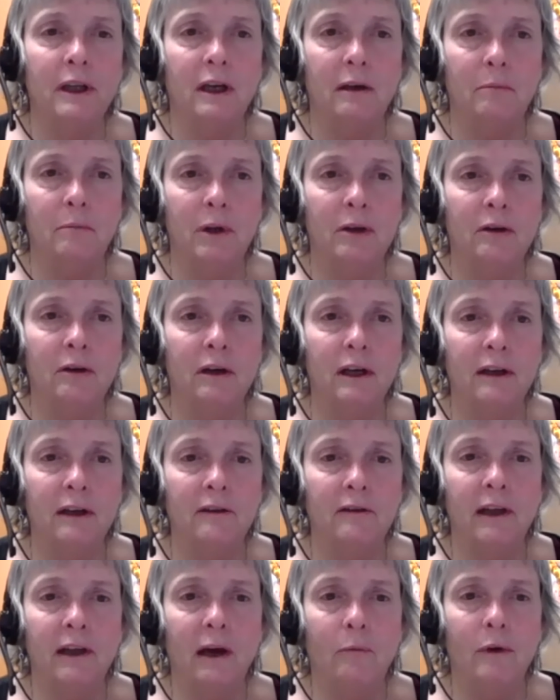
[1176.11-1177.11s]

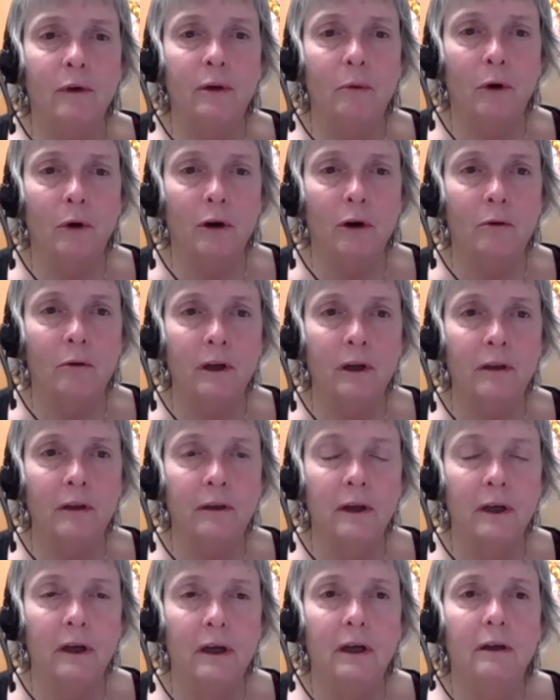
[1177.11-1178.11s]
communities that we work with.